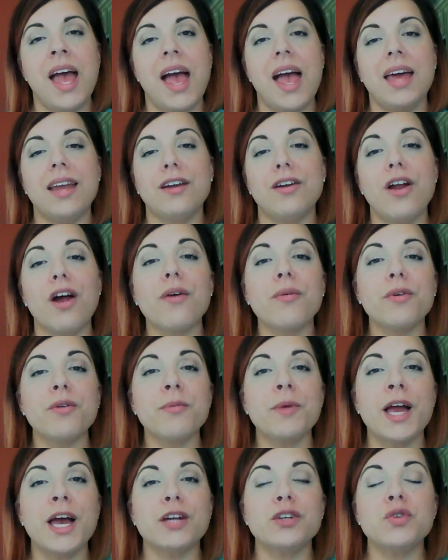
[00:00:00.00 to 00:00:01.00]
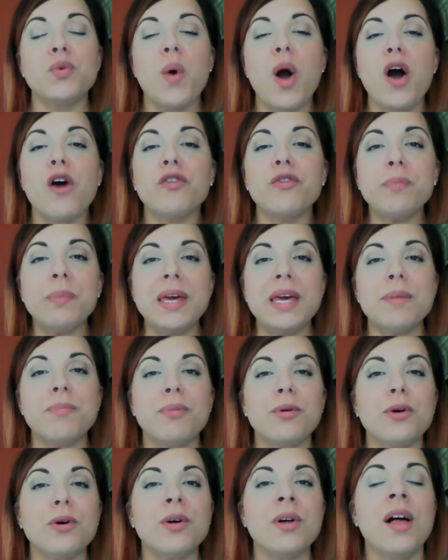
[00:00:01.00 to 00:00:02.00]
And in our room, we had 12
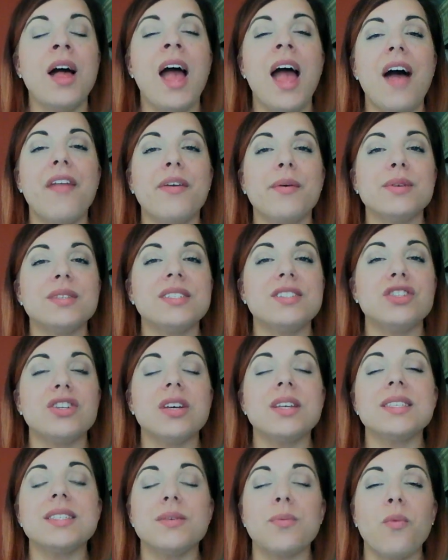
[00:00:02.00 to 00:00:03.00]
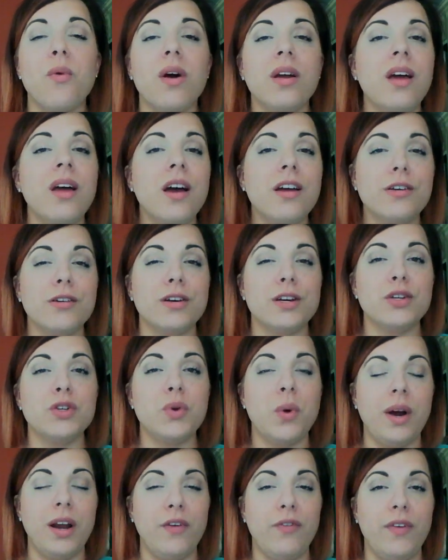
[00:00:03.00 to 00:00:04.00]
people, and that was just
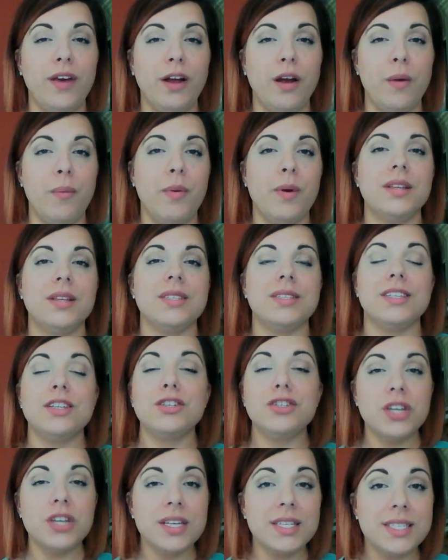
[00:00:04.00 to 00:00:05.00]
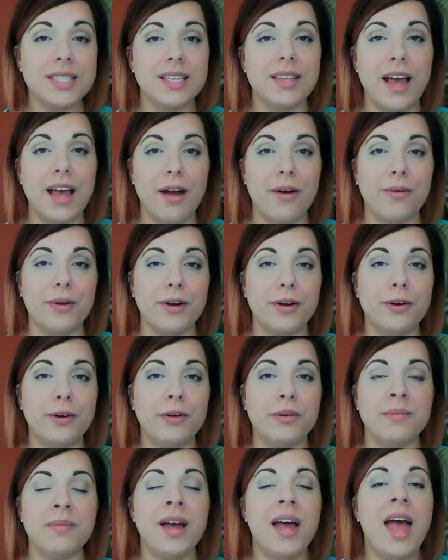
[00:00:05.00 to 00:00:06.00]
120 fingerprints just in that
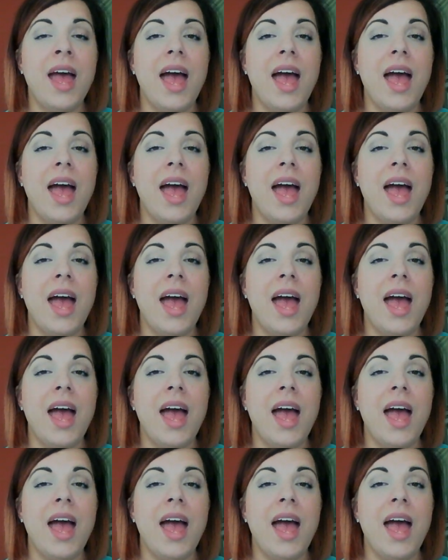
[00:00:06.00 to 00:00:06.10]
room.